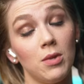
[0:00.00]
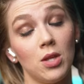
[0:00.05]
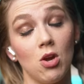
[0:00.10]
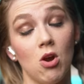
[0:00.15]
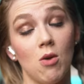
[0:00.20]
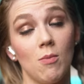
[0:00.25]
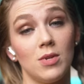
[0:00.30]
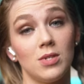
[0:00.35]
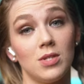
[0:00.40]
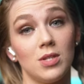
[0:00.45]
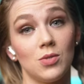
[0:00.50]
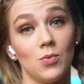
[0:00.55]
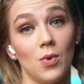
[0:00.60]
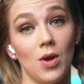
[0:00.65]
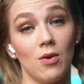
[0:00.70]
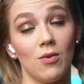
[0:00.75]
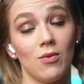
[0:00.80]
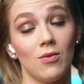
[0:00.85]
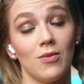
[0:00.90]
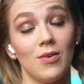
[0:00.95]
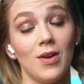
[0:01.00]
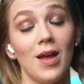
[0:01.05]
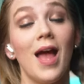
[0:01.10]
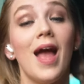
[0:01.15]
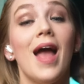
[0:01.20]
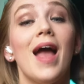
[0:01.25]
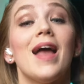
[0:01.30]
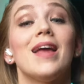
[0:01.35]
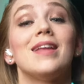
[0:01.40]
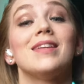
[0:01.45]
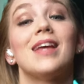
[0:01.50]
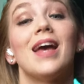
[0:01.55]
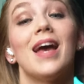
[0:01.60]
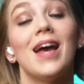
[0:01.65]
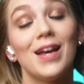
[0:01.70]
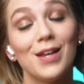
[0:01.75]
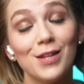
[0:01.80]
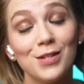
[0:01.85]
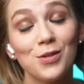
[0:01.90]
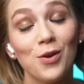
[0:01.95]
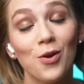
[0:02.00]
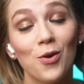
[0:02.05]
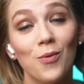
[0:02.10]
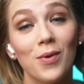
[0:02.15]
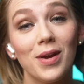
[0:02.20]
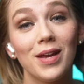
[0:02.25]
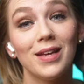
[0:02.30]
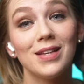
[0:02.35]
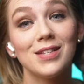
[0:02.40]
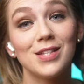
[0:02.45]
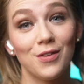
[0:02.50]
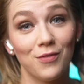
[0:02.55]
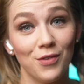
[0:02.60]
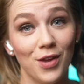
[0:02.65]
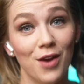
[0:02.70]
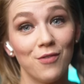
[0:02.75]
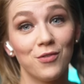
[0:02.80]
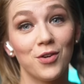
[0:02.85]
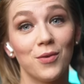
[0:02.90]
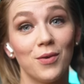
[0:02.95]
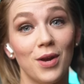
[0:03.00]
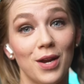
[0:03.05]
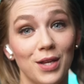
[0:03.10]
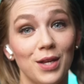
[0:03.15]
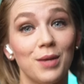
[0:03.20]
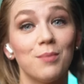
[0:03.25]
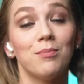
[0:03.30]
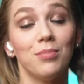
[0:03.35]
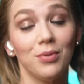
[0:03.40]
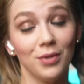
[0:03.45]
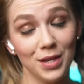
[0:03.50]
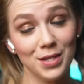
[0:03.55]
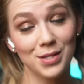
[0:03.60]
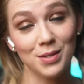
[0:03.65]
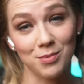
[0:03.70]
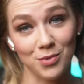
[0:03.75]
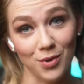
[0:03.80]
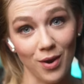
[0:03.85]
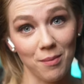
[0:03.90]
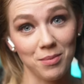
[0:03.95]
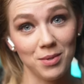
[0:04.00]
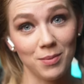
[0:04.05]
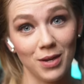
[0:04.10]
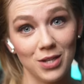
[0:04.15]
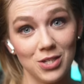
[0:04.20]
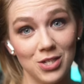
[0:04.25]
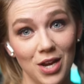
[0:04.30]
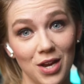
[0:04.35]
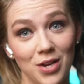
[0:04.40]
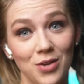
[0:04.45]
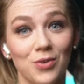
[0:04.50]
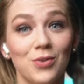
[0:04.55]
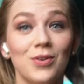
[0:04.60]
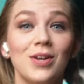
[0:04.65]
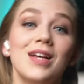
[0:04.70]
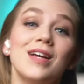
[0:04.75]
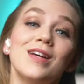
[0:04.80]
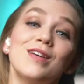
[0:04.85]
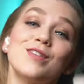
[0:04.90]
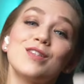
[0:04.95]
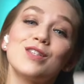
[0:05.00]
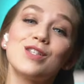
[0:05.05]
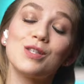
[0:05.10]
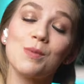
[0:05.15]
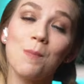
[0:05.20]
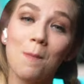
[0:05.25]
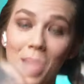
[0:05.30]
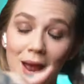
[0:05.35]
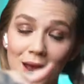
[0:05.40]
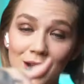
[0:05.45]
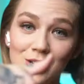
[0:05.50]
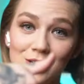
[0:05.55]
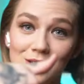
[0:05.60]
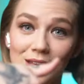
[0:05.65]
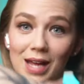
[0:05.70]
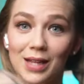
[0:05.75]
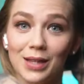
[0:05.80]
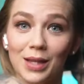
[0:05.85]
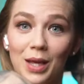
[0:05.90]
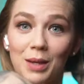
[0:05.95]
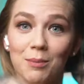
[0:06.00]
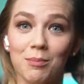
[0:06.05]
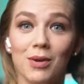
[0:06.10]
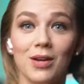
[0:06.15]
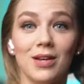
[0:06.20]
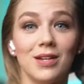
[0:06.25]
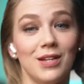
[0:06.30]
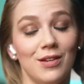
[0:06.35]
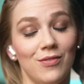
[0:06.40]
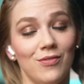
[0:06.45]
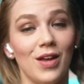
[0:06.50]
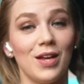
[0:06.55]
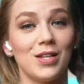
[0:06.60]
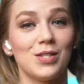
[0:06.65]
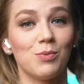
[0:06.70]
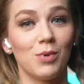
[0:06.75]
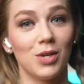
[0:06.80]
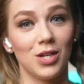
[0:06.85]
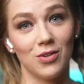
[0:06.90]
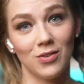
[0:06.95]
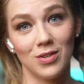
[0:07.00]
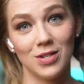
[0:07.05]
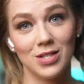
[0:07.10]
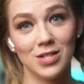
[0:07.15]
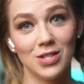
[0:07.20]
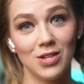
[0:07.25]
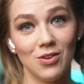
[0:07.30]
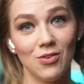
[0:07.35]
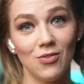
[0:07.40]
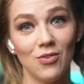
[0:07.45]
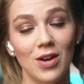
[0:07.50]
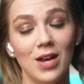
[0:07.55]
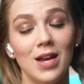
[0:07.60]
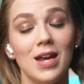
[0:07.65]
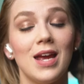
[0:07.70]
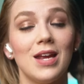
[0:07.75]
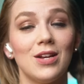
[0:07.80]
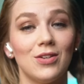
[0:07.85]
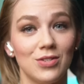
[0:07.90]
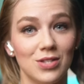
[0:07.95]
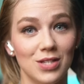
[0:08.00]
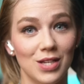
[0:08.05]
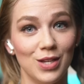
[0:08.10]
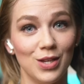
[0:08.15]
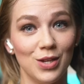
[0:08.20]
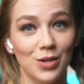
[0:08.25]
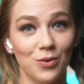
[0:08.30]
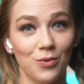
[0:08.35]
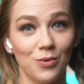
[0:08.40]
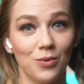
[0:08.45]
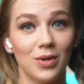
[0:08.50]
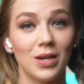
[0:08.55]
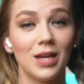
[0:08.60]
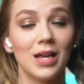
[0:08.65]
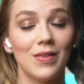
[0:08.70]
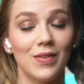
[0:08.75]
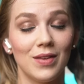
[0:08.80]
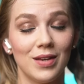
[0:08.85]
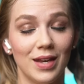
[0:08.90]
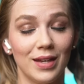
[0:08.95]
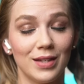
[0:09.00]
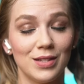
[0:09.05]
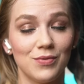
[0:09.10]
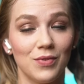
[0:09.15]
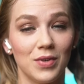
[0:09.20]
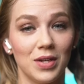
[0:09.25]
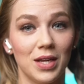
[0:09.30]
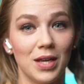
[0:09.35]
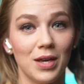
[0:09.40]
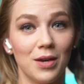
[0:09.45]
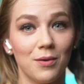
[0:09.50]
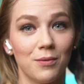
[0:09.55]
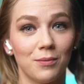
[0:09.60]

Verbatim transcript: the comments as well. And as always, if you haven't already, please subscribe to my channel, smash that like button if that's what you're into, and I'll see you in the next video.